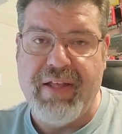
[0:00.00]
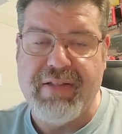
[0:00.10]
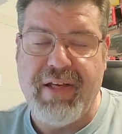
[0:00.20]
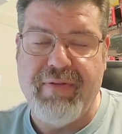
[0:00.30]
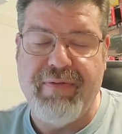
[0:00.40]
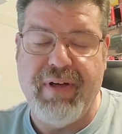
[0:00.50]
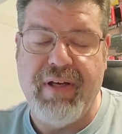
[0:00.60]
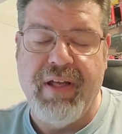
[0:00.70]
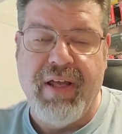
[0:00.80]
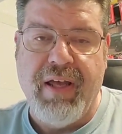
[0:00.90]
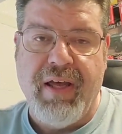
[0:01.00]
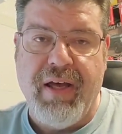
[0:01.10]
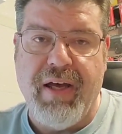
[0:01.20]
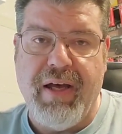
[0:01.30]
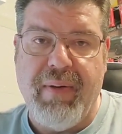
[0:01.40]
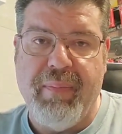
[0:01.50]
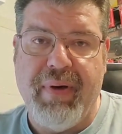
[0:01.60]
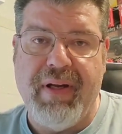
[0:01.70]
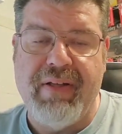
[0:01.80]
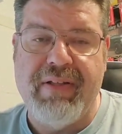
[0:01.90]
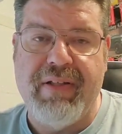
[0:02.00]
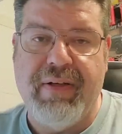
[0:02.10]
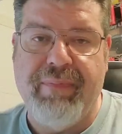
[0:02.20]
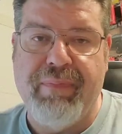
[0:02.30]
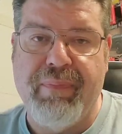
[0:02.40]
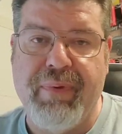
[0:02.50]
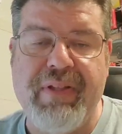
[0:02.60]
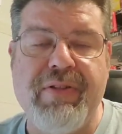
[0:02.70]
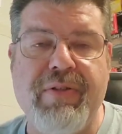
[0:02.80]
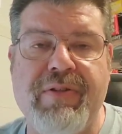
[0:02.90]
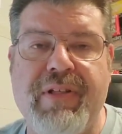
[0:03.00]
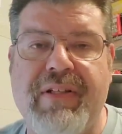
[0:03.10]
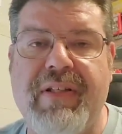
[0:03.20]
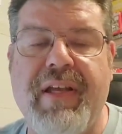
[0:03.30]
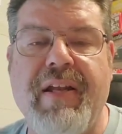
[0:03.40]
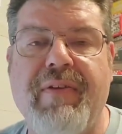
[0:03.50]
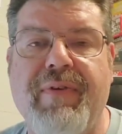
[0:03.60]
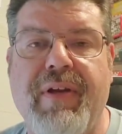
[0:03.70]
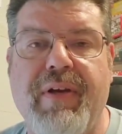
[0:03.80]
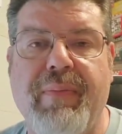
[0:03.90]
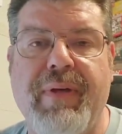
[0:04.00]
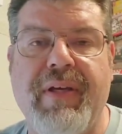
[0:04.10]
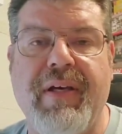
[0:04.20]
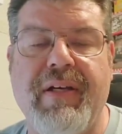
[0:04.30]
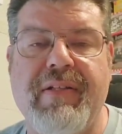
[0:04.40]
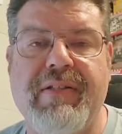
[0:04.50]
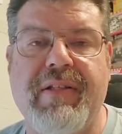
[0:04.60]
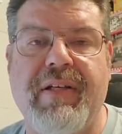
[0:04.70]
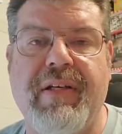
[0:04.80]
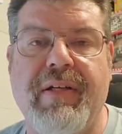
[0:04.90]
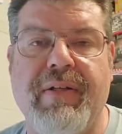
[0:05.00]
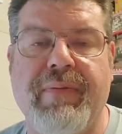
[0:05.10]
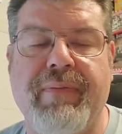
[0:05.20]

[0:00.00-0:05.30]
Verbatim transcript: that's kind of fun. Uh, but um, please do stick to the end of the video because uh,